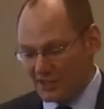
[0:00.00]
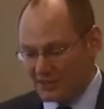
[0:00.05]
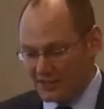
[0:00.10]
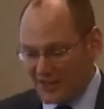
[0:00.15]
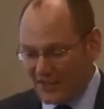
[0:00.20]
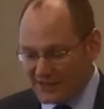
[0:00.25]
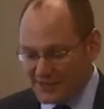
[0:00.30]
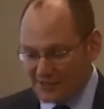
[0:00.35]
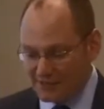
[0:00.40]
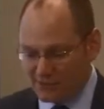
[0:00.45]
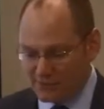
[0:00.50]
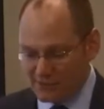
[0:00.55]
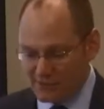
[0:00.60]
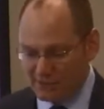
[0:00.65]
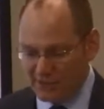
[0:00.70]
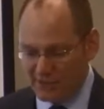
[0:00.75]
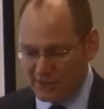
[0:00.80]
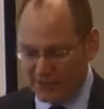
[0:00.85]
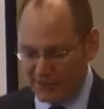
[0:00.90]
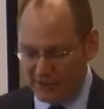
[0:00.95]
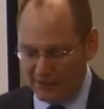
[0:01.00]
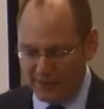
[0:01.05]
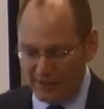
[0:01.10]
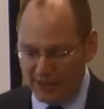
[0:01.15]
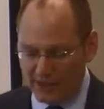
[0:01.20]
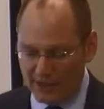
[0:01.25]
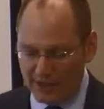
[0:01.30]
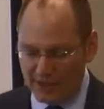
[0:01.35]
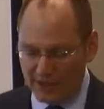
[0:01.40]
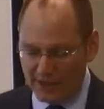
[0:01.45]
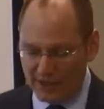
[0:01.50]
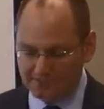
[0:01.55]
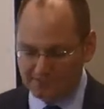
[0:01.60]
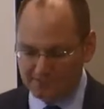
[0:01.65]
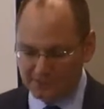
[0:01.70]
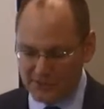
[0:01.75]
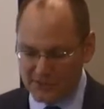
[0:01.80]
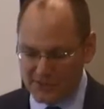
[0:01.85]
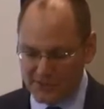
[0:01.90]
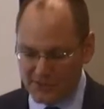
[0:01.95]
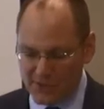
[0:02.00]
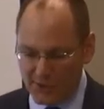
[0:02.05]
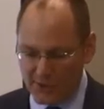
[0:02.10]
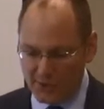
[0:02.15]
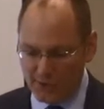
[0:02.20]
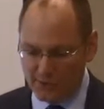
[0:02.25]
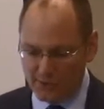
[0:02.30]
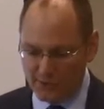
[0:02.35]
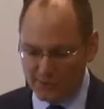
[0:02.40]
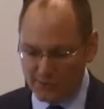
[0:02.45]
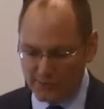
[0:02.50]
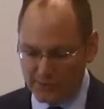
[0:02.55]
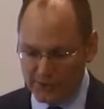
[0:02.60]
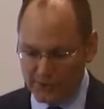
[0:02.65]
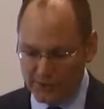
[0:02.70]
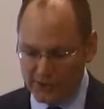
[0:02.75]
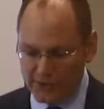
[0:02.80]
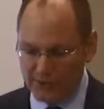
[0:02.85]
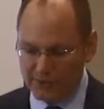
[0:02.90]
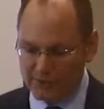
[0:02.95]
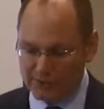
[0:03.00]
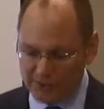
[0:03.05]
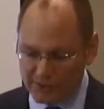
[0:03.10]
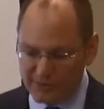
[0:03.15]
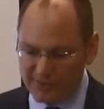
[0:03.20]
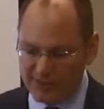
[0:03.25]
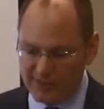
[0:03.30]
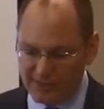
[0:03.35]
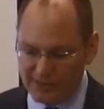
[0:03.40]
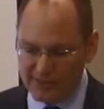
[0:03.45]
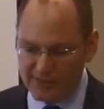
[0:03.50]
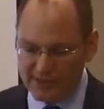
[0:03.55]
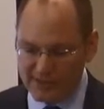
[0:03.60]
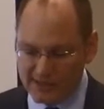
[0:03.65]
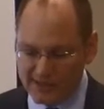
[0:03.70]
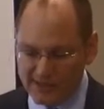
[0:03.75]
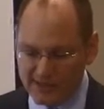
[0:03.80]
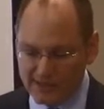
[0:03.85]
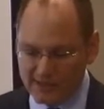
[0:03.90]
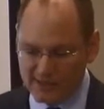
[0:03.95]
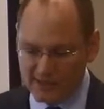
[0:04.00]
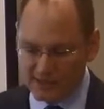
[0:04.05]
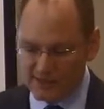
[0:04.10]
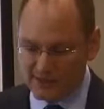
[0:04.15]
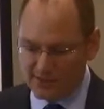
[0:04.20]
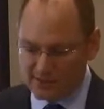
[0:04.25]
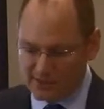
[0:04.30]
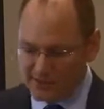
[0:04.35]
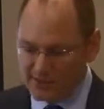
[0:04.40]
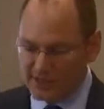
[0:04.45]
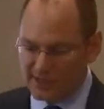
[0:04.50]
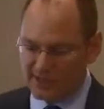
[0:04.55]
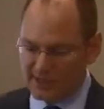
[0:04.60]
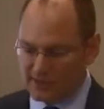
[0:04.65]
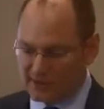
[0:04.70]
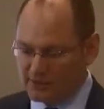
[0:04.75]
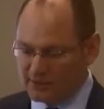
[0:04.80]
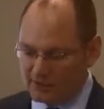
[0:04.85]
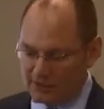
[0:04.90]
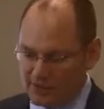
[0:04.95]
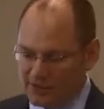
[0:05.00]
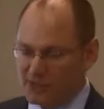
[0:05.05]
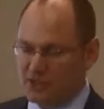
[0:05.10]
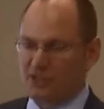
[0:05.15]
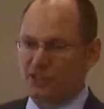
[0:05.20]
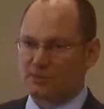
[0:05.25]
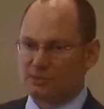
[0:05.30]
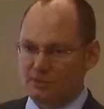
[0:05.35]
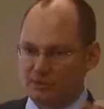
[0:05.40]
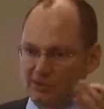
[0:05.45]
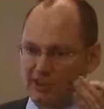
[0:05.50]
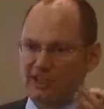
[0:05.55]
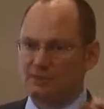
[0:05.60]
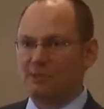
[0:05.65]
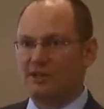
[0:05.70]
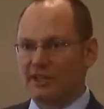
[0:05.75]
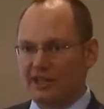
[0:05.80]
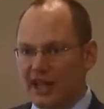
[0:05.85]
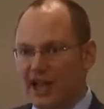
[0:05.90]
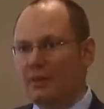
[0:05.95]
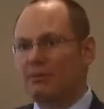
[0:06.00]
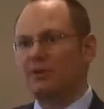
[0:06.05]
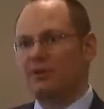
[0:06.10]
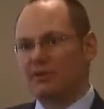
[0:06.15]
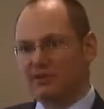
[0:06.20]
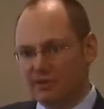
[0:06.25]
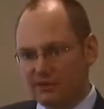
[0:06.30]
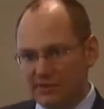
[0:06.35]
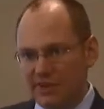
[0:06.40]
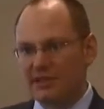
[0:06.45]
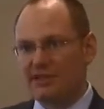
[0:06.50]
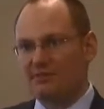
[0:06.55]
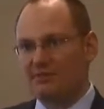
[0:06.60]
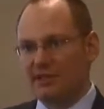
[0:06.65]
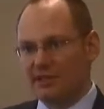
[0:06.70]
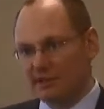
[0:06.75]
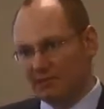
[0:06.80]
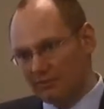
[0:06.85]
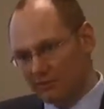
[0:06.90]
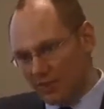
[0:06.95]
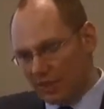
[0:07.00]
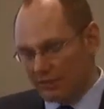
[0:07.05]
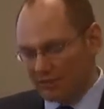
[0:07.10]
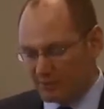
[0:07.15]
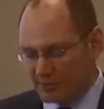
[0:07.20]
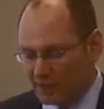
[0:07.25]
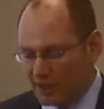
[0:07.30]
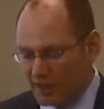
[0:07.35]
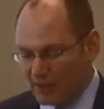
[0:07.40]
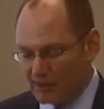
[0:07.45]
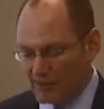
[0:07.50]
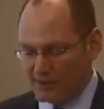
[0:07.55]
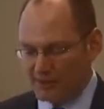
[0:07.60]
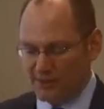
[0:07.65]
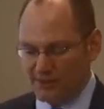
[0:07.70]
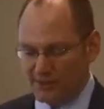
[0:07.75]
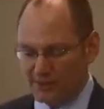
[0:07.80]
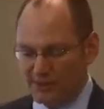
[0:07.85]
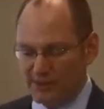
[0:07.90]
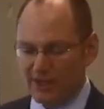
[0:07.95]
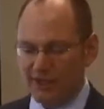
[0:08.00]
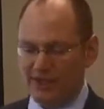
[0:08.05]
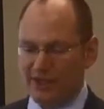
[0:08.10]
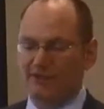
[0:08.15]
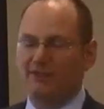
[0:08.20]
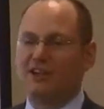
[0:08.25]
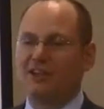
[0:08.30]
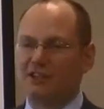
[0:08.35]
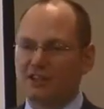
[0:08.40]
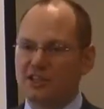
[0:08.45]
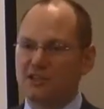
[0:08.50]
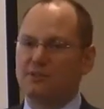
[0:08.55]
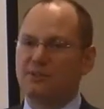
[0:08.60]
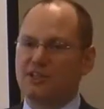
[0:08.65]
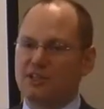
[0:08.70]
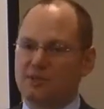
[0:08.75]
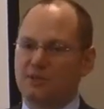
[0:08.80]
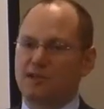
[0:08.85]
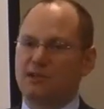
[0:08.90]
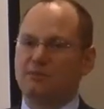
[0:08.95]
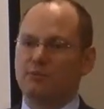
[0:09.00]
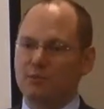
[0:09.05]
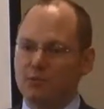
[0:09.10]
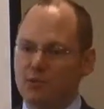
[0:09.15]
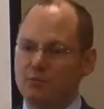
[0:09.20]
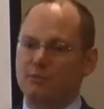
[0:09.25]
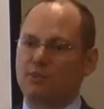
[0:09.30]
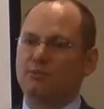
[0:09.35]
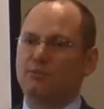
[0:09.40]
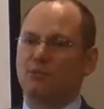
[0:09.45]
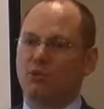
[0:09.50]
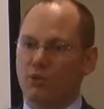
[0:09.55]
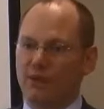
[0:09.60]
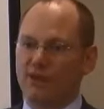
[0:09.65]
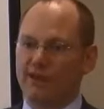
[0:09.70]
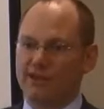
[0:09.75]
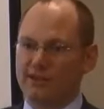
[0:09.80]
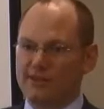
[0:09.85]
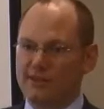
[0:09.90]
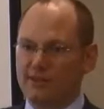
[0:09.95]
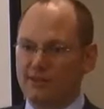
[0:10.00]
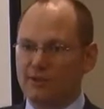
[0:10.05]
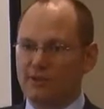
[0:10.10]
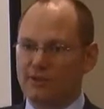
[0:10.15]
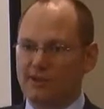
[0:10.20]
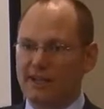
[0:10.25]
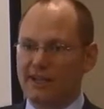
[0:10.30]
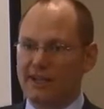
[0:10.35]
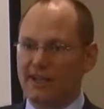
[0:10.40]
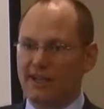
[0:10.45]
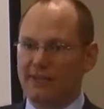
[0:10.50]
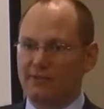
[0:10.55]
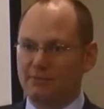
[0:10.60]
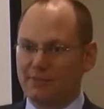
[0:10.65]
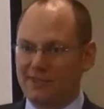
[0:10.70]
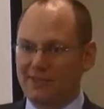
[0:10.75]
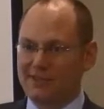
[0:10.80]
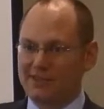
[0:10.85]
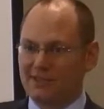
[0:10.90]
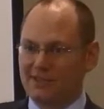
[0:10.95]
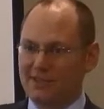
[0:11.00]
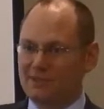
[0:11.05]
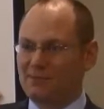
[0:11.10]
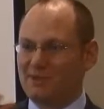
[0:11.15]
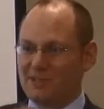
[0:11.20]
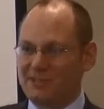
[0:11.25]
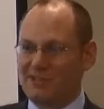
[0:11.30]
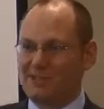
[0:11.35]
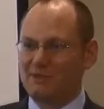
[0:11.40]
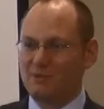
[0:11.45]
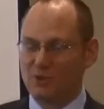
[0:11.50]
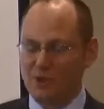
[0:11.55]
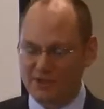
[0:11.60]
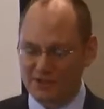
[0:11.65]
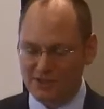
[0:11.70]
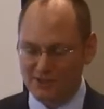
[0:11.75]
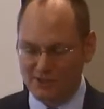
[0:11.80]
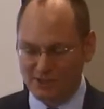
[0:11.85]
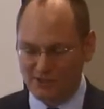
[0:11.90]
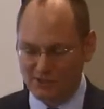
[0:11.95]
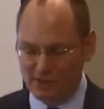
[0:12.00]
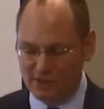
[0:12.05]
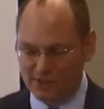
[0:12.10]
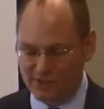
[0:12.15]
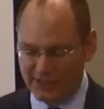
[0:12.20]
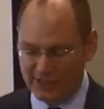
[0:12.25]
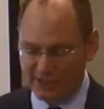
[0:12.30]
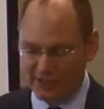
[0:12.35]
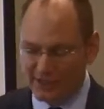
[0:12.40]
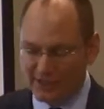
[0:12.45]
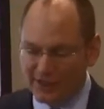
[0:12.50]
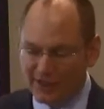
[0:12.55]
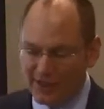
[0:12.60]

There's lots of room on it. Um, so you know, and for me, it's it's it's understanding the relationship of labor and capital investment and government policy. So eventually, the books become more and more boring as the older I get because they'll just be the same questions over and over again.